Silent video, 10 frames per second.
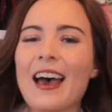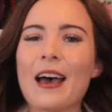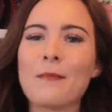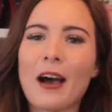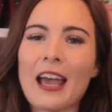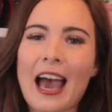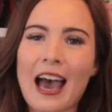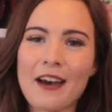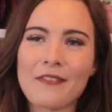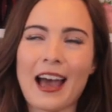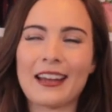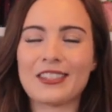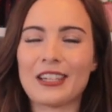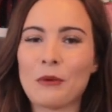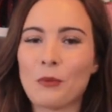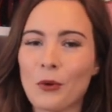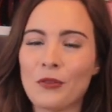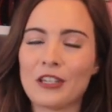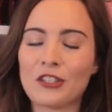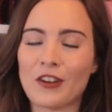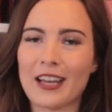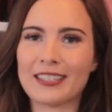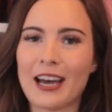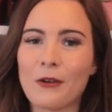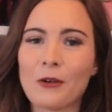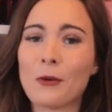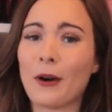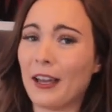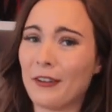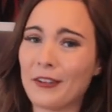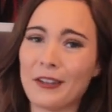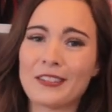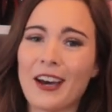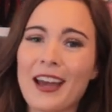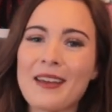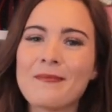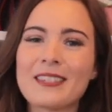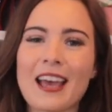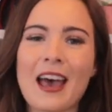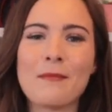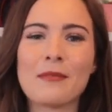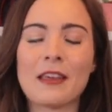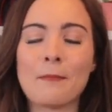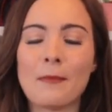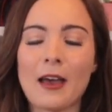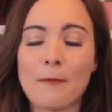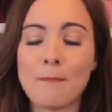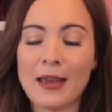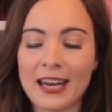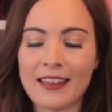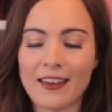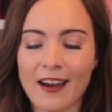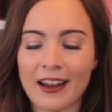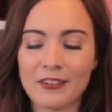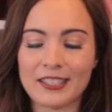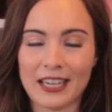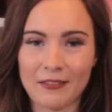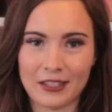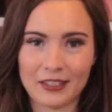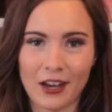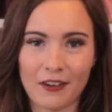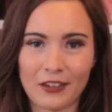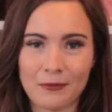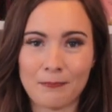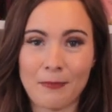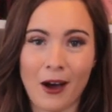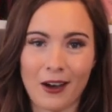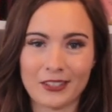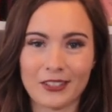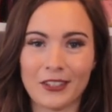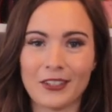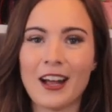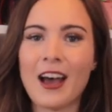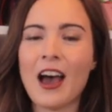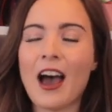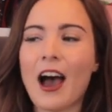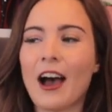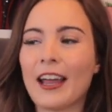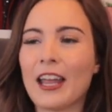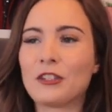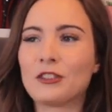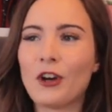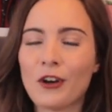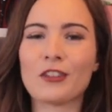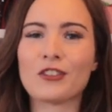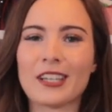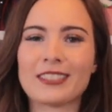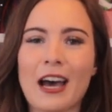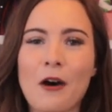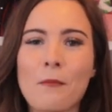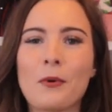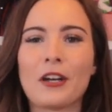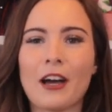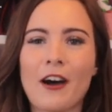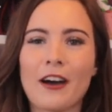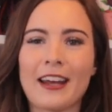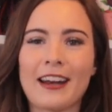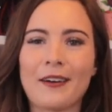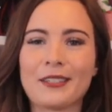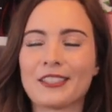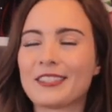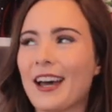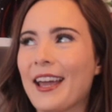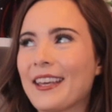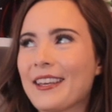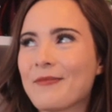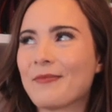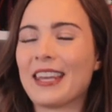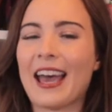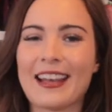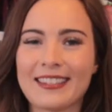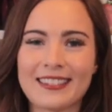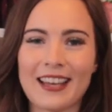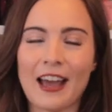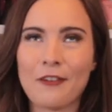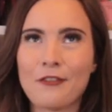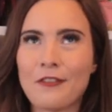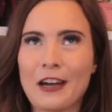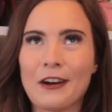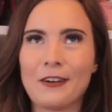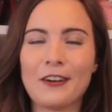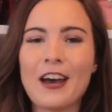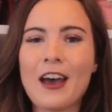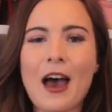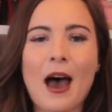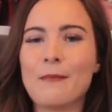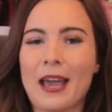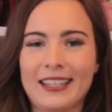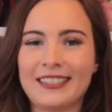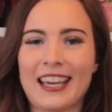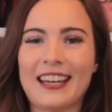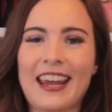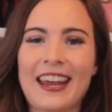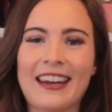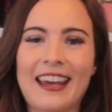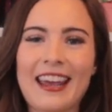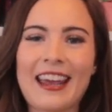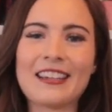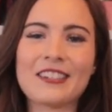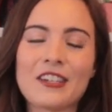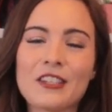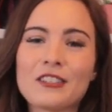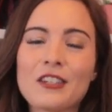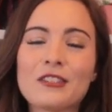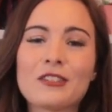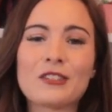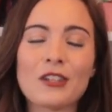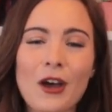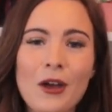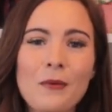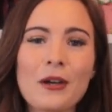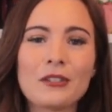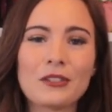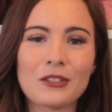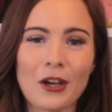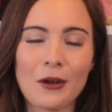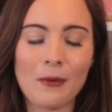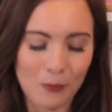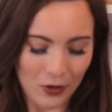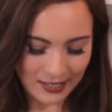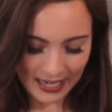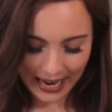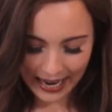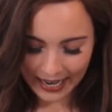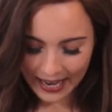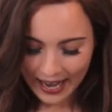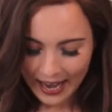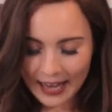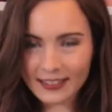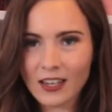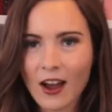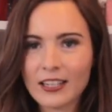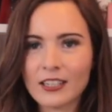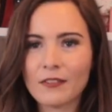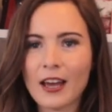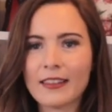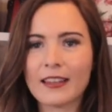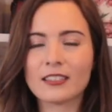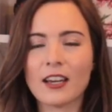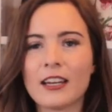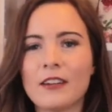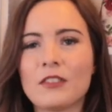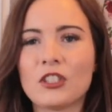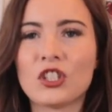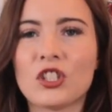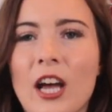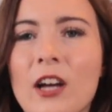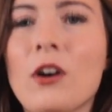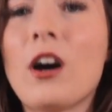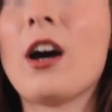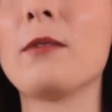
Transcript: I have actually worn this dress out quite a few times. The minute that I received the Zara parcel, I took the dress out, put it on, and I was just like, yes, I feel amazing in it. It is just so pretty. It's kind of like this kind of jacquard